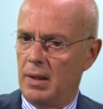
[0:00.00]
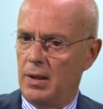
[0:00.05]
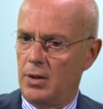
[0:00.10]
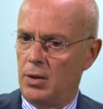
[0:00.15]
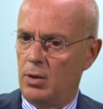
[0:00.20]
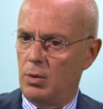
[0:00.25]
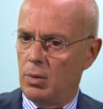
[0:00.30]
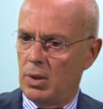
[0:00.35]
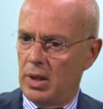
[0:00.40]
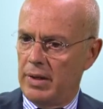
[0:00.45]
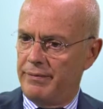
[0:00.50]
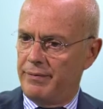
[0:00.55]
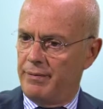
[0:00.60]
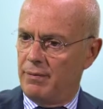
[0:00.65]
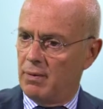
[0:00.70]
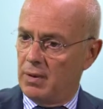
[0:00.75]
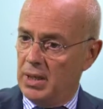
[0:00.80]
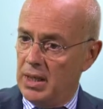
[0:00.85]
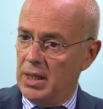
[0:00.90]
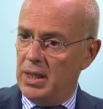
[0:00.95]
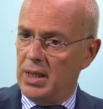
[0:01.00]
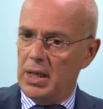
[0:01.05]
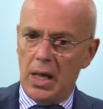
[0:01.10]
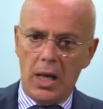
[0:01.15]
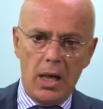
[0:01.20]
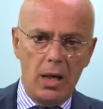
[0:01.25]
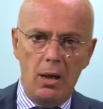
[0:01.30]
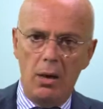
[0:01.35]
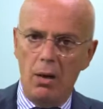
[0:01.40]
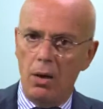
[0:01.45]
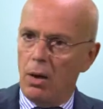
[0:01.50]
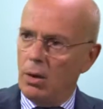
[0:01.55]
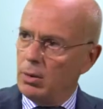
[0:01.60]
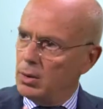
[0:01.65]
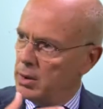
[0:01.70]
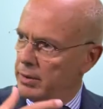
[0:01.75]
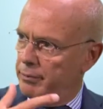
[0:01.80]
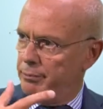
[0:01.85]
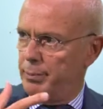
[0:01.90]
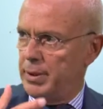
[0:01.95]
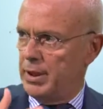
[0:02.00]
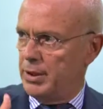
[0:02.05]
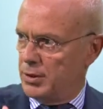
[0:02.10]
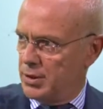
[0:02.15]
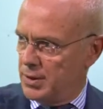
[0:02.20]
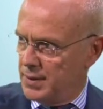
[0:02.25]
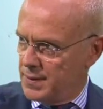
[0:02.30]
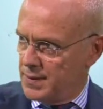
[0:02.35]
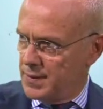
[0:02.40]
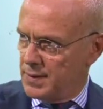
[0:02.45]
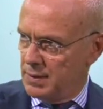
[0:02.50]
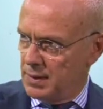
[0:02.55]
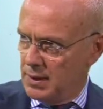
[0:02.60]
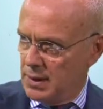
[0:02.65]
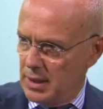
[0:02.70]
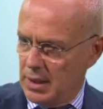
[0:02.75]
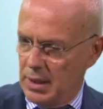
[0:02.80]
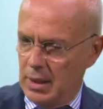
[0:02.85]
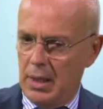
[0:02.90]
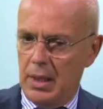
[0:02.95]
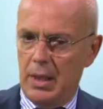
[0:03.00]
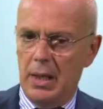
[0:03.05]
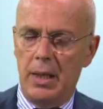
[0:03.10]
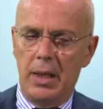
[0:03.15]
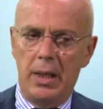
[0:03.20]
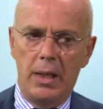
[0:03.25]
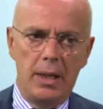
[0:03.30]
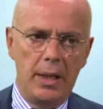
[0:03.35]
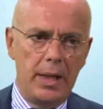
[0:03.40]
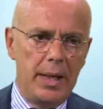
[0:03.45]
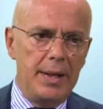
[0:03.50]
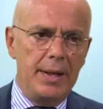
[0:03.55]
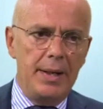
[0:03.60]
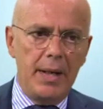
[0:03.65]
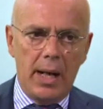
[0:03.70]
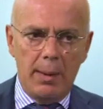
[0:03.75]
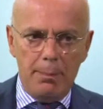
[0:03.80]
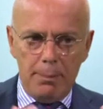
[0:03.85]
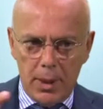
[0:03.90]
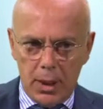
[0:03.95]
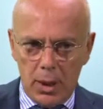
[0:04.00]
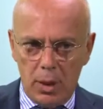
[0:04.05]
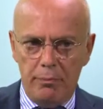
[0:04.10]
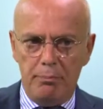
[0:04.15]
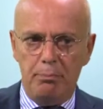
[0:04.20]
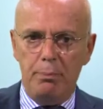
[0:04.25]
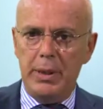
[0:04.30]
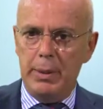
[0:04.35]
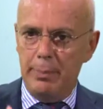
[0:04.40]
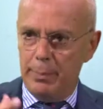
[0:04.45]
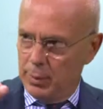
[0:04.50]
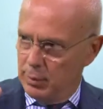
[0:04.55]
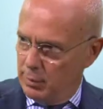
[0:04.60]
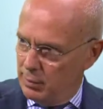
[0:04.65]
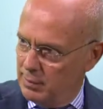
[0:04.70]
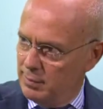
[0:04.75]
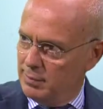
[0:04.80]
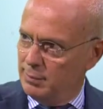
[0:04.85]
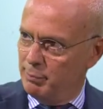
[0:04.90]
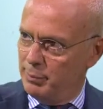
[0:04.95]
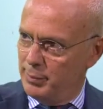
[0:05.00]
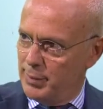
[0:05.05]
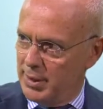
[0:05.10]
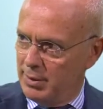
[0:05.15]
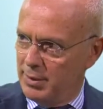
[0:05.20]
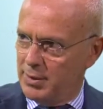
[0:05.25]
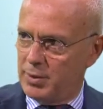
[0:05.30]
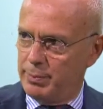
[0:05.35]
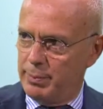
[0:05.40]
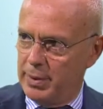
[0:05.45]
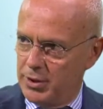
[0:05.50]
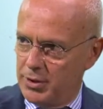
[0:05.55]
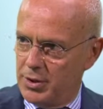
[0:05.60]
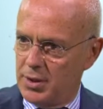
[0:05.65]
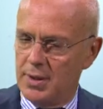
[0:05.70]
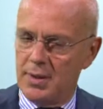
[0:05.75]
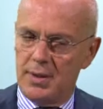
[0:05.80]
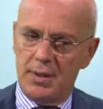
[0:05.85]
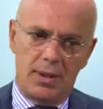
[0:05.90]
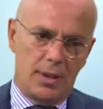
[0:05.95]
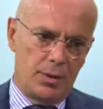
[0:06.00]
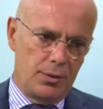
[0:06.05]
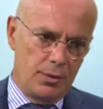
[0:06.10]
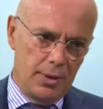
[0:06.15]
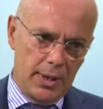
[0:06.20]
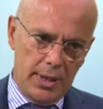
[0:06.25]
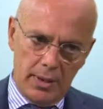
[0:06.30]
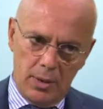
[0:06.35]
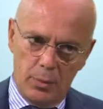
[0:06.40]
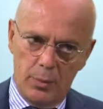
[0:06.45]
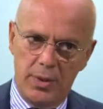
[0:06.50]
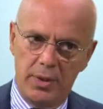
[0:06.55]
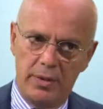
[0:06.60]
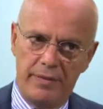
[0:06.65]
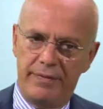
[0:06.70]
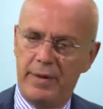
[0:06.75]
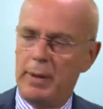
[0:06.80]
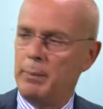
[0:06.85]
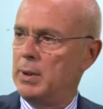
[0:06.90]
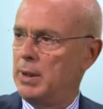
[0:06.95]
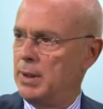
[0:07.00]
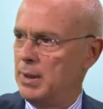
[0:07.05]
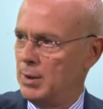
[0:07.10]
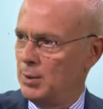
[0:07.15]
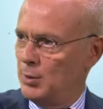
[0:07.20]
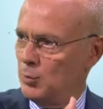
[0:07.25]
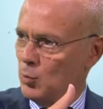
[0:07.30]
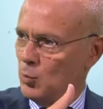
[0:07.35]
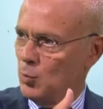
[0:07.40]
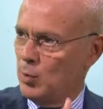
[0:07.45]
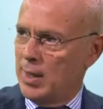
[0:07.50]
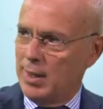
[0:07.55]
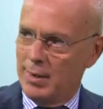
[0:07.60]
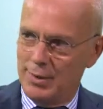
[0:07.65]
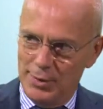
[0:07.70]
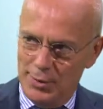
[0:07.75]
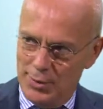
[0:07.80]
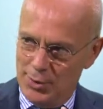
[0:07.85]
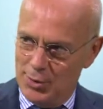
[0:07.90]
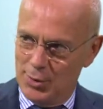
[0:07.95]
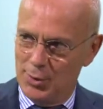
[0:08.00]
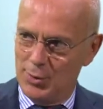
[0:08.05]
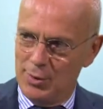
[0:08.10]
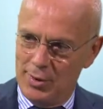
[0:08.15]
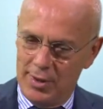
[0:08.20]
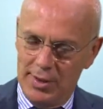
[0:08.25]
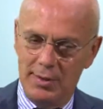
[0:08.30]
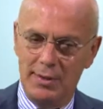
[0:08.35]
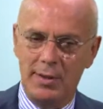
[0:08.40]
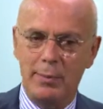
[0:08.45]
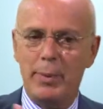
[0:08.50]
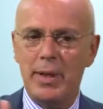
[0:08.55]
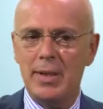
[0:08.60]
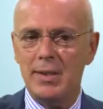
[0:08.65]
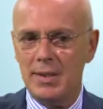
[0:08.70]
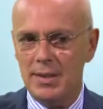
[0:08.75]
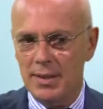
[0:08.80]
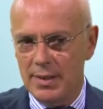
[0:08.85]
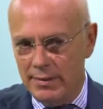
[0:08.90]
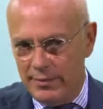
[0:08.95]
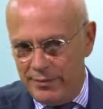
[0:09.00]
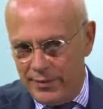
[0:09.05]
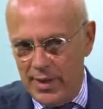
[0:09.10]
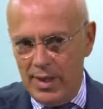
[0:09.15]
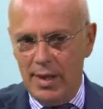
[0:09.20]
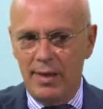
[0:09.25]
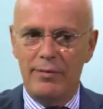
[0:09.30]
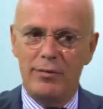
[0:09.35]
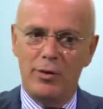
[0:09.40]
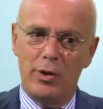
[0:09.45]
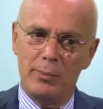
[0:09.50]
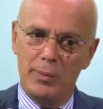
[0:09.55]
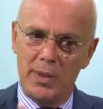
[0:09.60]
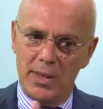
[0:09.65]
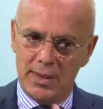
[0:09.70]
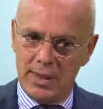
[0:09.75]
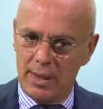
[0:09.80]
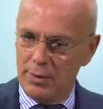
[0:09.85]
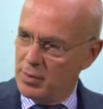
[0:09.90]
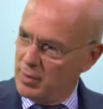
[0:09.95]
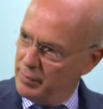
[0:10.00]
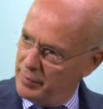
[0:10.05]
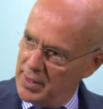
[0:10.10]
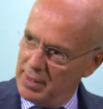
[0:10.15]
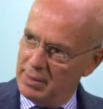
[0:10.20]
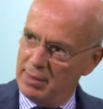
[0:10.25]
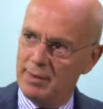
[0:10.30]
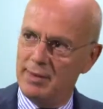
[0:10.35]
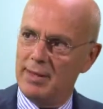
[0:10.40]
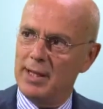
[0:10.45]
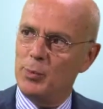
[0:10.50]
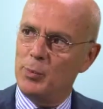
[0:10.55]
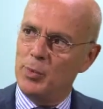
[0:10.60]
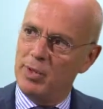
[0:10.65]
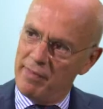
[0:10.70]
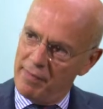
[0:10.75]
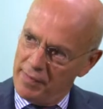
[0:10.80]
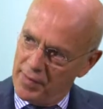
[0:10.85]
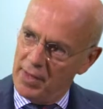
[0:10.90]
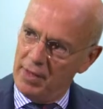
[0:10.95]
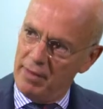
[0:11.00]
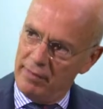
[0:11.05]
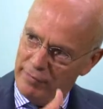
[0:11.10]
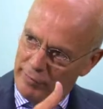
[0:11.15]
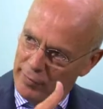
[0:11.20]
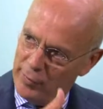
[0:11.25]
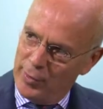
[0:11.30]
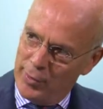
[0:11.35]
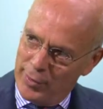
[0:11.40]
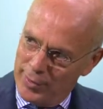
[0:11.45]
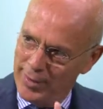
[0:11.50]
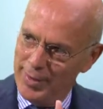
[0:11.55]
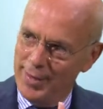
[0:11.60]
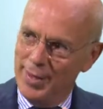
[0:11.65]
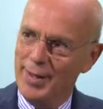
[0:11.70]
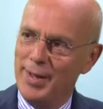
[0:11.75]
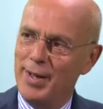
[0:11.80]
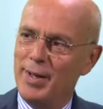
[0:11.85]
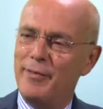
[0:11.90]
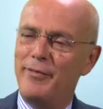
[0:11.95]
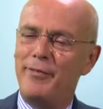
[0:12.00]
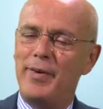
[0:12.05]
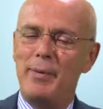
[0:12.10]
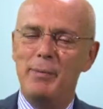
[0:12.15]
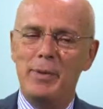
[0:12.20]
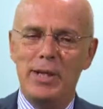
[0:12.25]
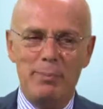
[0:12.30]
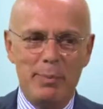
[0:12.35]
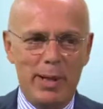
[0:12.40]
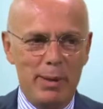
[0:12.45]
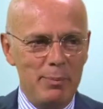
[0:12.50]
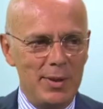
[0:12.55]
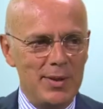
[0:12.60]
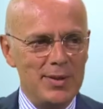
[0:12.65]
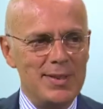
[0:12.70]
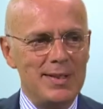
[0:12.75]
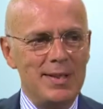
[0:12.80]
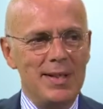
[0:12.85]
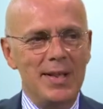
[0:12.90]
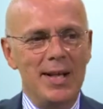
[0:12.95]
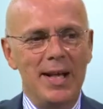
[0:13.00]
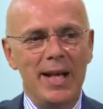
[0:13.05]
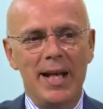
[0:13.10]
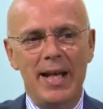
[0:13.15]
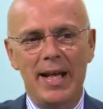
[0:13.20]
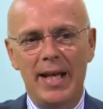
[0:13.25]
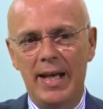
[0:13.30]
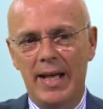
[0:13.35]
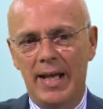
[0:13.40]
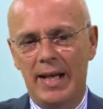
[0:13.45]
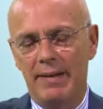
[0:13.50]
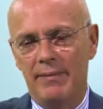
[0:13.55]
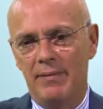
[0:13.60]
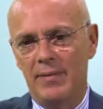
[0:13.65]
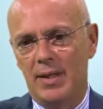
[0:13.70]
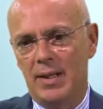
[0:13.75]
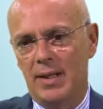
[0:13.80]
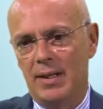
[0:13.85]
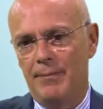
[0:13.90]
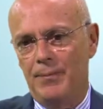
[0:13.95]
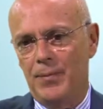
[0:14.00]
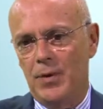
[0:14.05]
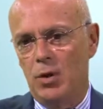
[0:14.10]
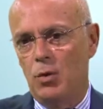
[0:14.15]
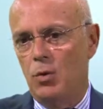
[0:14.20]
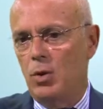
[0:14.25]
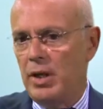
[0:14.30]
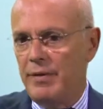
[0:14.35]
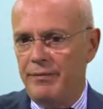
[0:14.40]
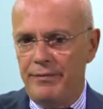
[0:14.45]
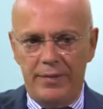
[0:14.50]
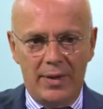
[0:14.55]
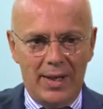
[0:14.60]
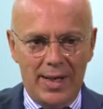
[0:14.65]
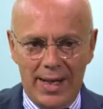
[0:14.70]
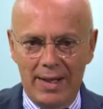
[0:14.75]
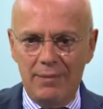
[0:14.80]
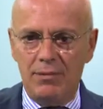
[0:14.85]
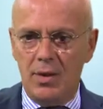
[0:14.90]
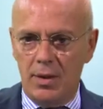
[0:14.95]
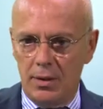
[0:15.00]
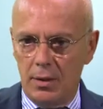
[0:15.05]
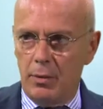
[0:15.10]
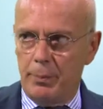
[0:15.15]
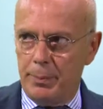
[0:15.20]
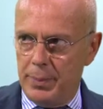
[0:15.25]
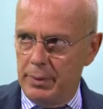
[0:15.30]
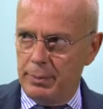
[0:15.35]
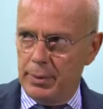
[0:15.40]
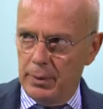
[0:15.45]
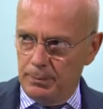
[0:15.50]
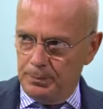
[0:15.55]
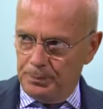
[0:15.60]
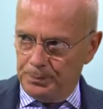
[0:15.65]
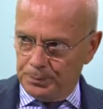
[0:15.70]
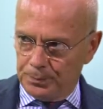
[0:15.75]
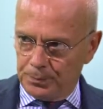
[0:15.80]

you have really a lot of patients, a number of people, because patients are together with the family, one, two, it depends if they are from the south of Italy, they are with 3, 4 family members, and you have hundreds of people